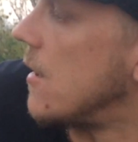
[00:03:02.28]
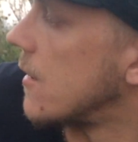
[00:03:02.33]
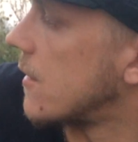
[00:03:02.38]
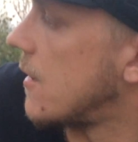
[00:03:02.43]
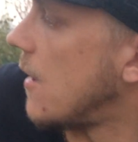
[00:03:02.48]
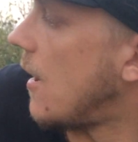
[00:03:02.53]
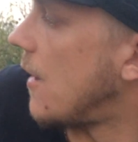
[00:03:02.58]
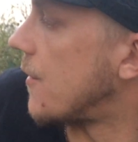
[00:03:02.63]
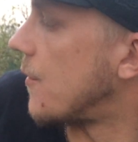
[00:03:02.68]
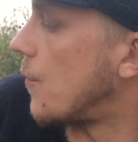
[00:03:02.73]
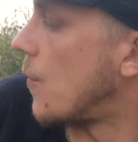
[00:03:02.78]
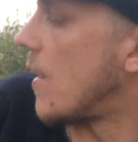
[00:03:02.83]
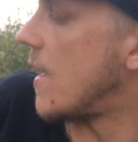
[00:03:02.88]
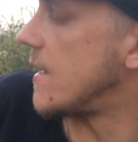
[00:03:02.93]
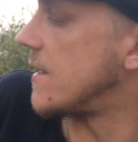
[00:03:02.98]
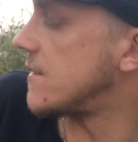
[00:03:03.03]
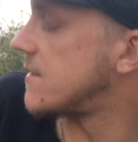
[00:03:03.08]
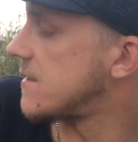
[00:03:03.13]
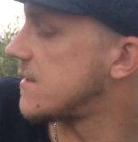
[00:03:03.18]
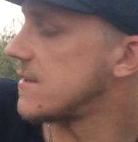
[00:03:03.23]
garden
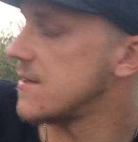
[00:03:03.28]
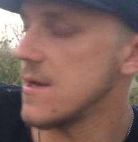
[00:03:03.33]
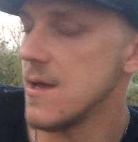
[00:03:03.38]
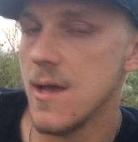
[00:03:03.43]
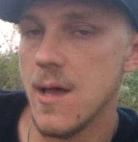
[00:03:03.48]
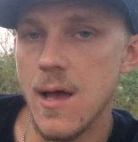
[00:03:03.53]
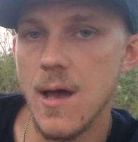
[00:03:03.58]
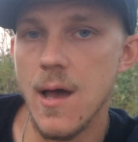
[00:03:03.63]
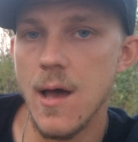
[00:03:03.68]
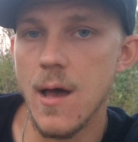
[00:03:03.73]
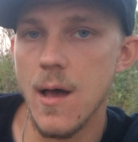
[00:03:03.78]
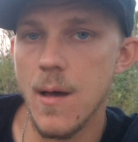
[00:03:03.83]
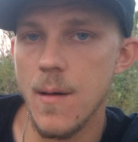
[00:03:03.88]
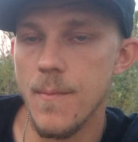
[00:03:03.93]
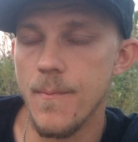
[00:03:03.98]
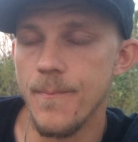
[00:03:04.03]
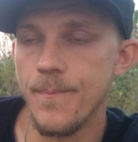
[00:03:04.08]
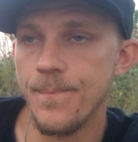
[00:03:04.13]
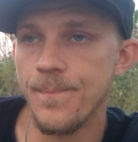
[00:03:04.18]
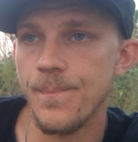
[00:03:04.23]
waste
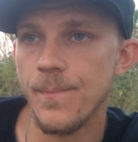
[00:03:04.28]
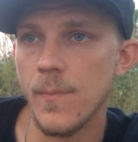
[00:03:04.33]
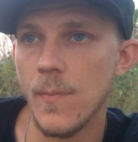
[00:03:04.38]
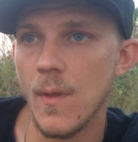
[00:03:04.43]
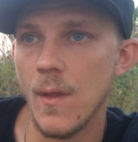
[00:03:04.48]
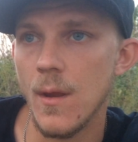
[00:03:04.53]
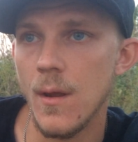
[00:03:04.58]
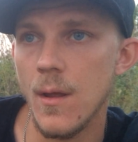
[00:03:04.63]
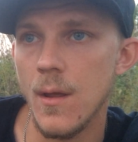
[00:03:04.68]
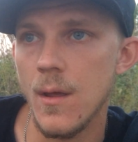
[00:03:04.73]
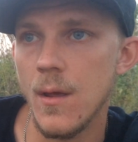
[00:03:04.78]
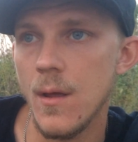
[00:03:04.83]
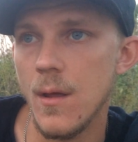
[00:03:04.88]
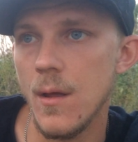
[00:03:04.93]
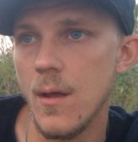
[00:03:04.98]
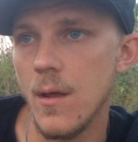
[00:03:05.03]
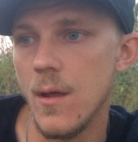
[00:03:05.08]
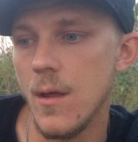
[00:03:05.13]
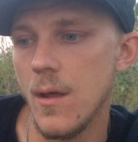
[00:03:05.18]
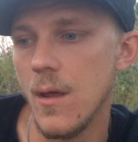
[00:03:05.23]
and
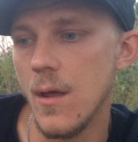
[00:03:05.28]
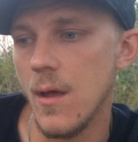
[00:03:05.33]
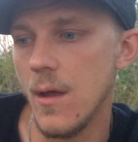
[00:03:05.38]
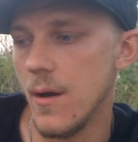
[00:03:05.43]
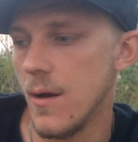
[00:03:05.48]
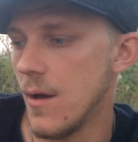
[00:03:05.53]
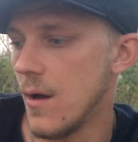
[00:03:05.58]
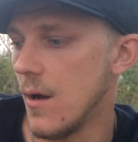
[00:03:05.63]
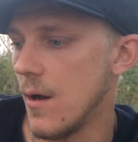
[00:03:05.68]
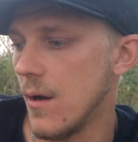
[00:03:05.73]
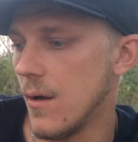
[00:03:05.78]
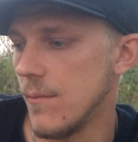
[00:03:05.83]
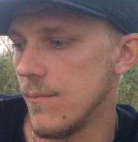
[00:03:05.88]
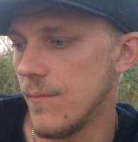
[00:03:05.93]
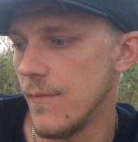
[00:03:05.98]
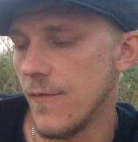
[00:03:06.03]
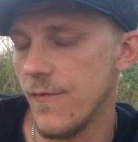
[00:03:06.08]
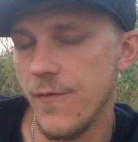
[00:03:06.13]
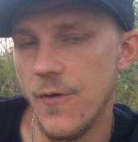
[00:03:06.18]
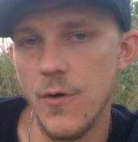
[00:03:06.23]
our
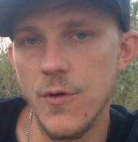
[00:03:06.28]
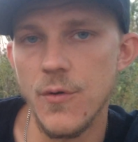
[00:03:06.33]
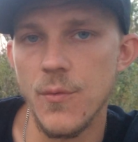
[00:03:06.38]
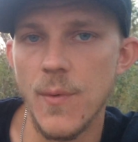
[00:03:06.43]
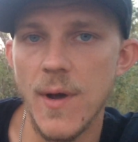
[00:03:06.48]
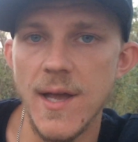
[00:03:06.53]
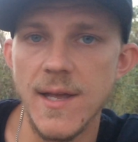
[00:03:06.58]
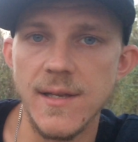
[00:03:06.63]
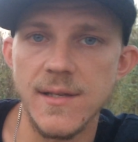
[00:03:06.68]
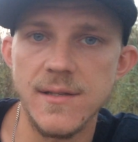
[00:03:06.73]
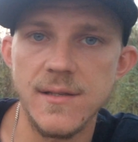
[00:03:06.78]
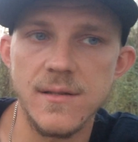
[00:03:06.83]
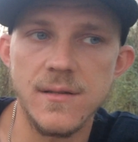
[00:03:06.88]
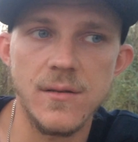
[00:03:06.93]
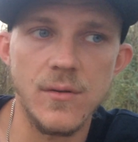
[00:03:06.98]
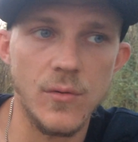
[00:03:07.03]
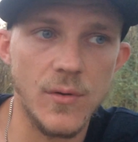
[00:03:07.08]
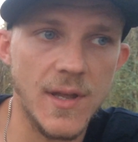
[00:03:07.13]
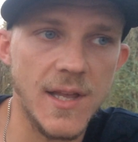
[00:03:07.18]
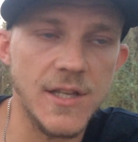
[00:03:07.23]
food waste,
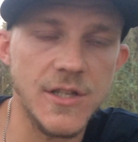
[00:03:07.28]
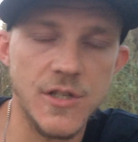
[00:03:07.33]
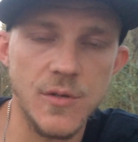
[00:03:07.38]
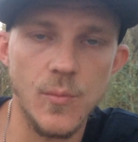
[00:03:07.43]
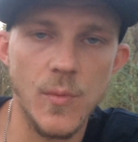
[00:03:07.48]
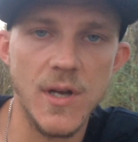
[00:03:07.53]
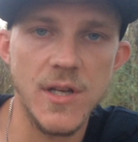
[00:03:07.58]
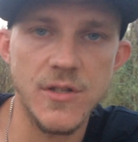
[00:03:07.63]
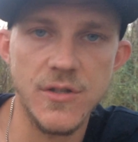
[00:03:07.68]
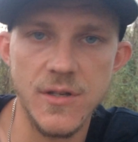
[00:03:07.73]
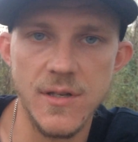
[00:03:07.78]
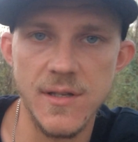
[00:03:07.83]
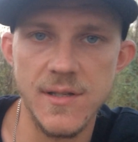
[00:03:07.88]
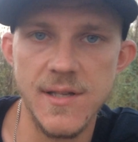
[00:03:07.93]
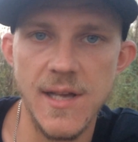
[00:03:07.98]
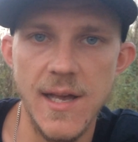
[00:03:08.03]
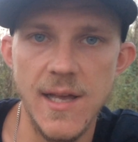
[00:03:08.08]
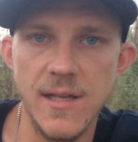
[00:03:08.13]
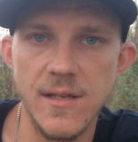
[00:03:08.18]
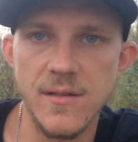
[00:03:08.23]
or kitchen waste should I
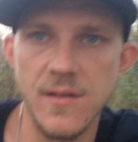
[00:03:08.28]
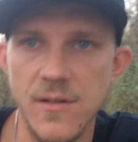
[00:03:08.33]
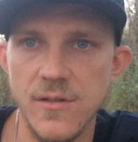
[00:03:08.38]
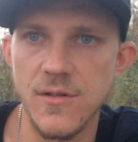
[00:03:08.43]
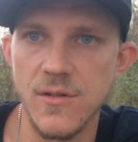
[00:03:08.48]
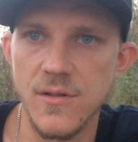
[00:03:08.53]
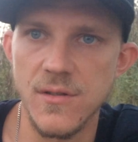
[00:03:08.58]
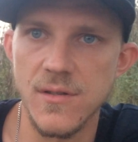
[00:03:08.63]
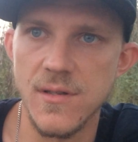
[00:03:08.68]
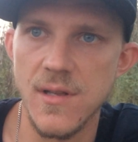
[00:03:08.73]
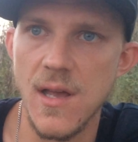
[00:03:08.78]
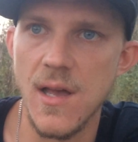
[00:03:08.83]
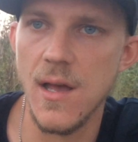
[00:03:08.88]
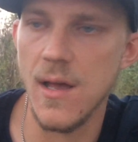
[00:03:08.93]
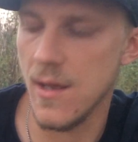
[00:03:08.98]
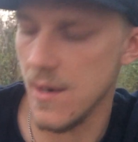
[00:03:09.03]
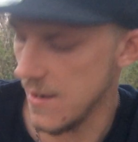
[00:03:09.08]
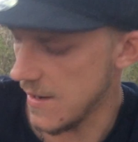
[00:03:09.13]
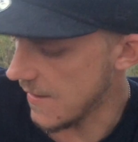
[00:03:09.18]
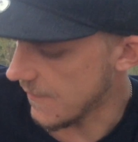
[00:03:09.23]
say, such as
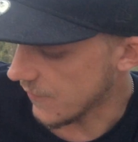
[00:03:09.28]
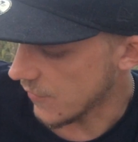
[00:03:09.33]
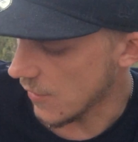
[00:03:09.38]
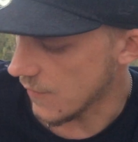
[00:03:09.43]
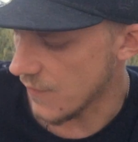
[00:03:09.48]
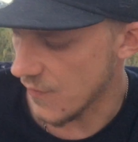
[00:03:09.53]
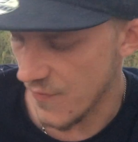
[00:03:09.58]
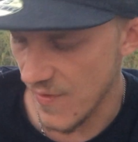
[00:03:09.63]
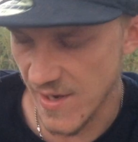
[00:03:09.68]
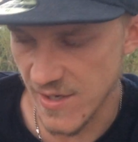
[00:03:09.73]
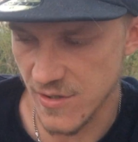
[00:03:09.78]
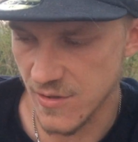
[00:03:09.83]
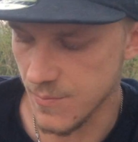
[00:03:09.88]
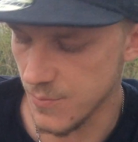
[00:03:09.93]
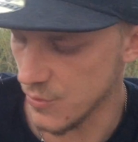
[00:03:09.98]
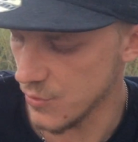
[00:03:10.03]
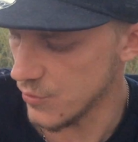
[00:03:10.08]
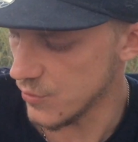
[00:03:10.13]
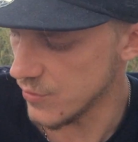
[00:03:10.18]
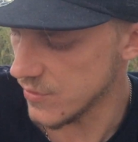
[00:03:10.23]
leftover
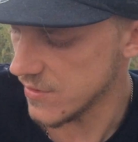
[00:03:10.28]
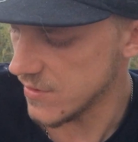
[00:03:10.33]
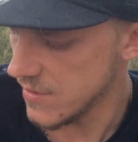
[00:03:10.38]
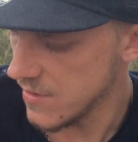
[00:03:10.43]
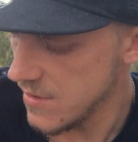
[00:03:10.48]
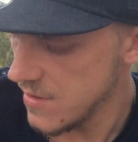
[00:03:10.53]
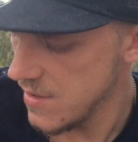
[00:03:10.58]
vegetables,